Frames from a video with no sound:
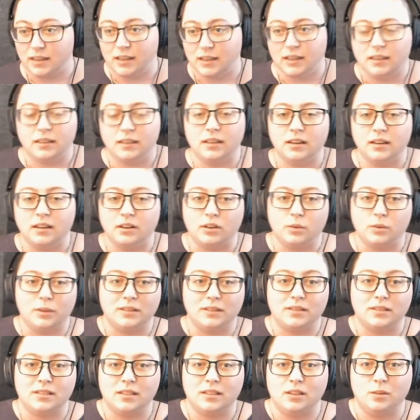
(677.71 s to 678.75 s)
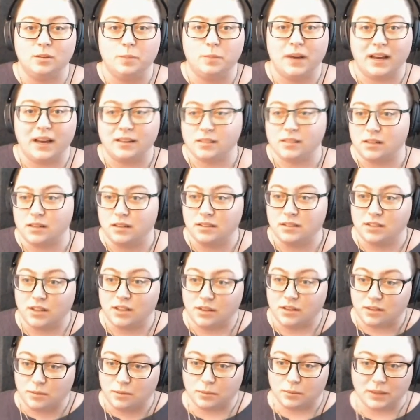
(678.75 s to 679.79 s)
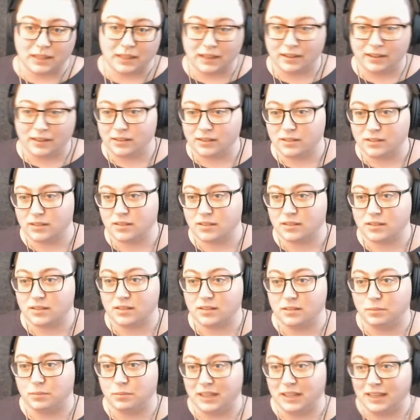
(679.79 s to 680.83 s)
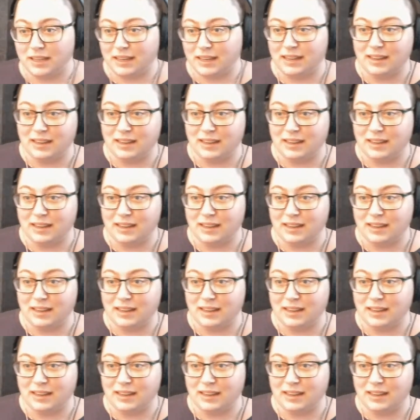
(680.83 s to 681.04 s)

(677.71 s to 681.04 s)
They're ones that you pass on to other players to play,